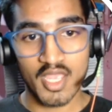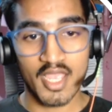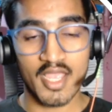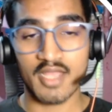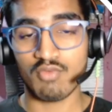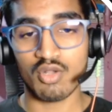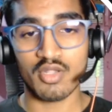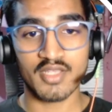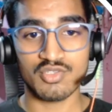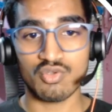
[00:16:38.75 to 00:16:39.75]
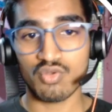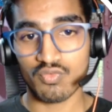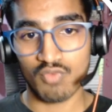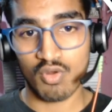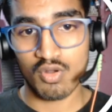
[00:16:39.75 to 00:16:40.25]
and what next you
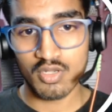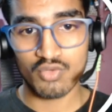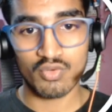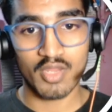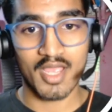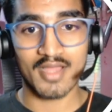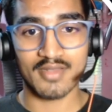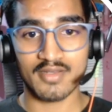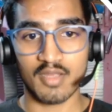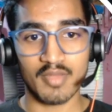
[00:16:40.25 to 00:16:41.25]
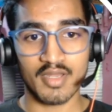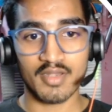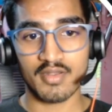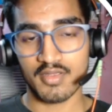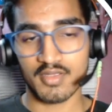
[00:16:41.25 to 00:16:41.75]
want, you can
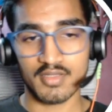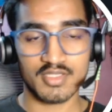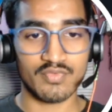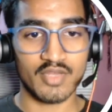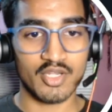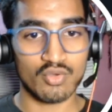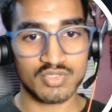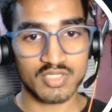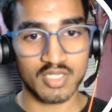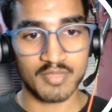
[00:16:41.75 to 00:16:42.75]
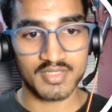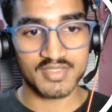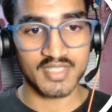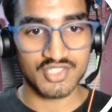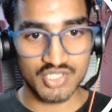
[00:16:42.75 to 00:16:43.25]
comment in this video's comment
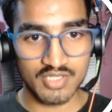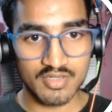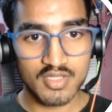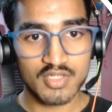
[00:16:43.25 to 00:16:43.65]
section.